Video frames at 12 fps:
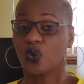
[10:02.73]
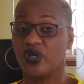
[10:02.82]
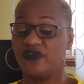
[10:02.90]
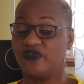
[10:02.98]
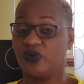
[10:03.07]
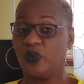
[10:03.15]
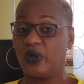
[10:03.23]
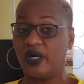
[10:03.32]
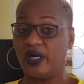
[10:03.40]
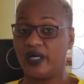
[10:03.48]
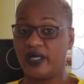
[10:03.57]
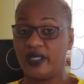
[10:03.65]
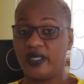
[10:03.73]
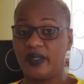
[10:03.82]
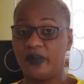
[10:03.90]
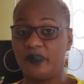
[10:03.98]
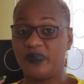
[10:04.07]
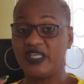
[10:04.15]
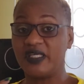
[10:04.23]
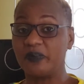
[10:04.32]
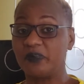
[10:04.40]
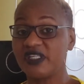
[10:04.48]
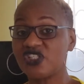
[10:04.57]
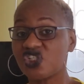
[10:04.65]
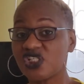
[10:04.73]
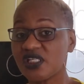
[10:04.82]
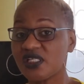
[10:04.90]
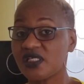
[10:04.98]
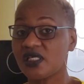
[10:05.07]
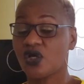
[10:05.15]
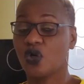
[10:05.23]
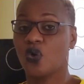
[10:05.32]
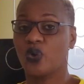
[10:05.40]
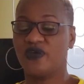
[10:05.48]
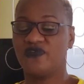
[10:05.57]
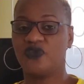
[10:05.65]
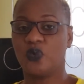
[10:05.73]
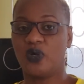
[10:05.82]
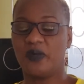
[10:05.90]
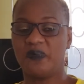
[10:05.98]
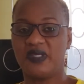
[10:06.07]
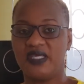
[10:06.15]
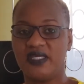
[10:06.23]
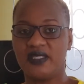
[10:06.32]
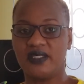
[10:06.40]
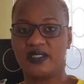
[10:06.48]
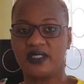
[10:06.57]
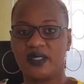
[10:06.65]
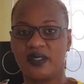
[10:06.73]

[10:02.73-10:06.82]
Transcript: or if they were being bitchy, or if they were being